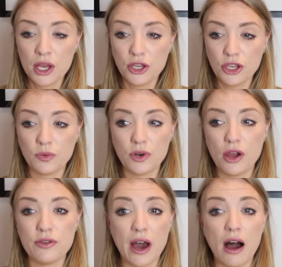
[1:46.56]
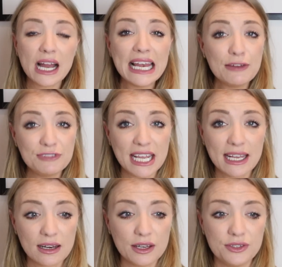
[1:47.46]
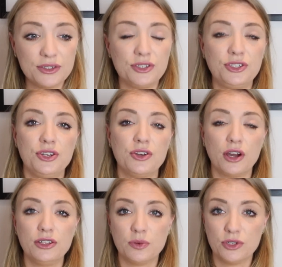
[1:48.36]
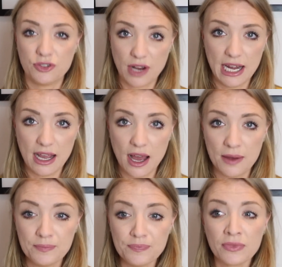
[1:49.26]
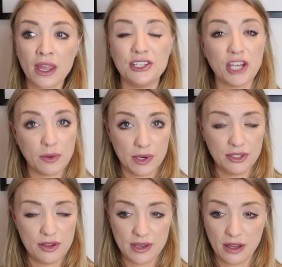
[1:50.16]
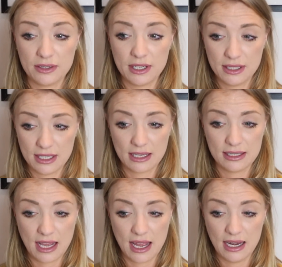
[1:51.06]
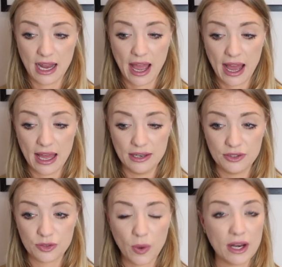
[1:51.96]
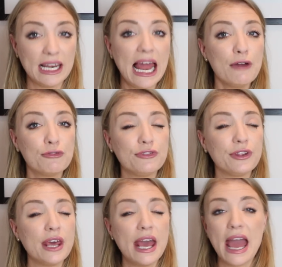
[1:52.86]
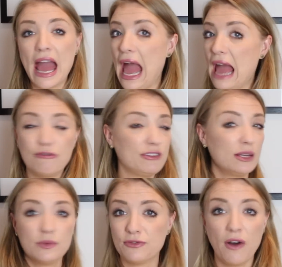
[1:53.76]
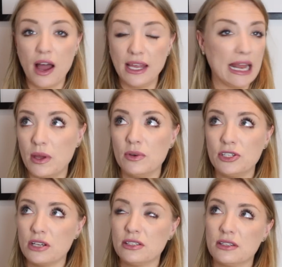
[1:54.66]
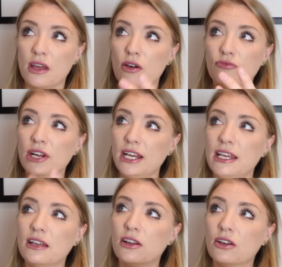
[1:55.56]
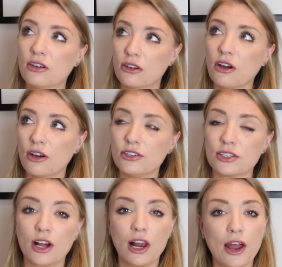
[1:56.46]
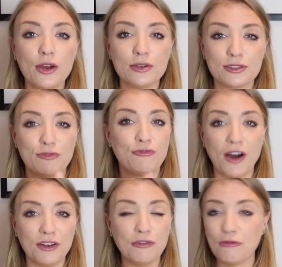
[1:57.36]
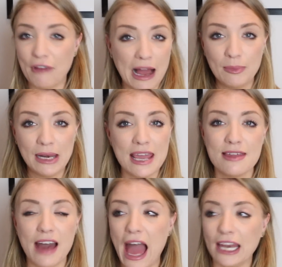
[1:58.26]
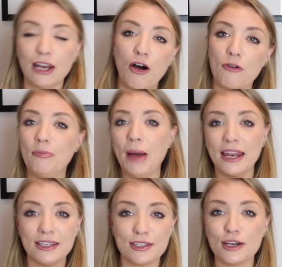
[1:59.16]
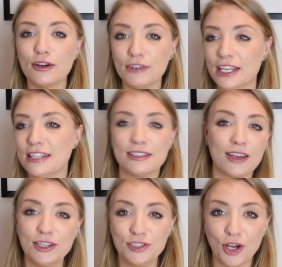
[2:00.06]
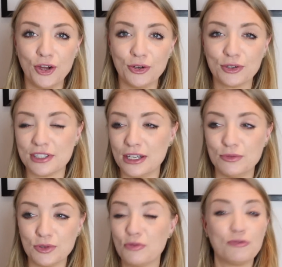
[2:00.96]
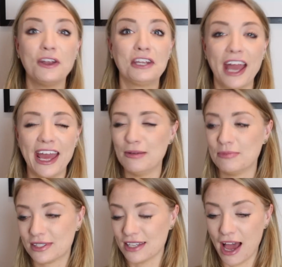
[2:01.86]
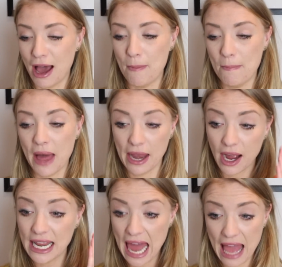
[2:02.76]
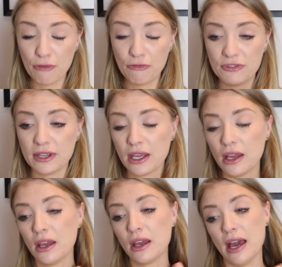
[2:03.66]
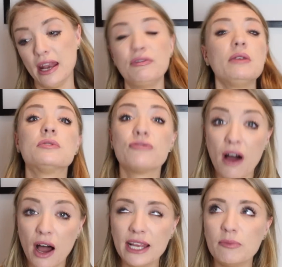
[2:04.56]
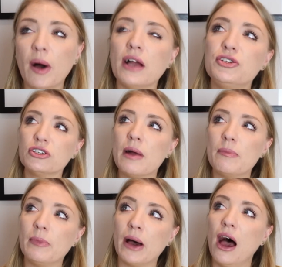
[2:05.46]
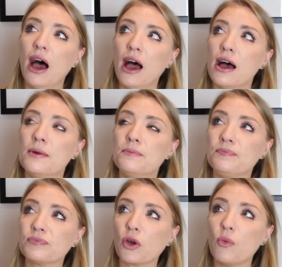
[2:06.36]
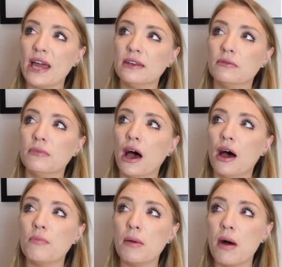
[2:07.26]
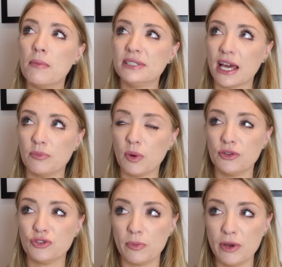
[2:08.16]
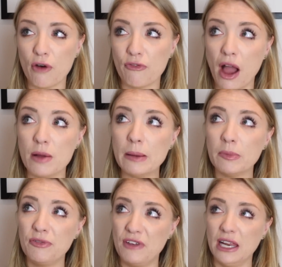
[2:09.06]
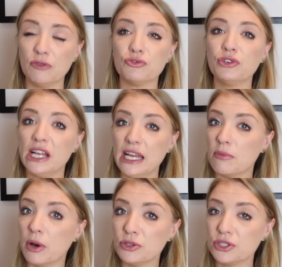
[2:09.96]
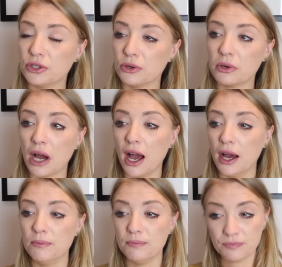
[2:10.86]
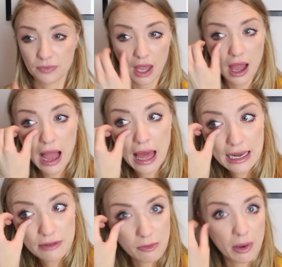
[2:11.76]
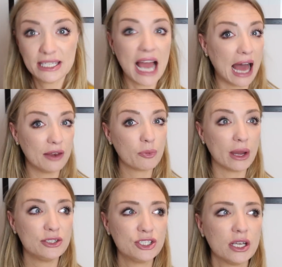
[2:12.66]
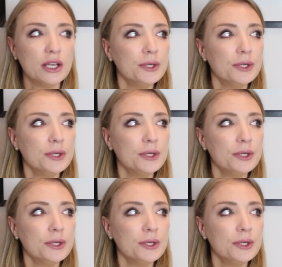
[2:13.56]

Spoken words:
you will know that I left England to go to Australia in January 2016, and when I left, everything was fine. We were just a really good, close, fun family that had a lot of banter and inside jokes, and it was all fun and games, and I left and everything was fine. But I remember when my mum, dad and brother dropped me off, I remember feeling really emotional at leaving my dad, which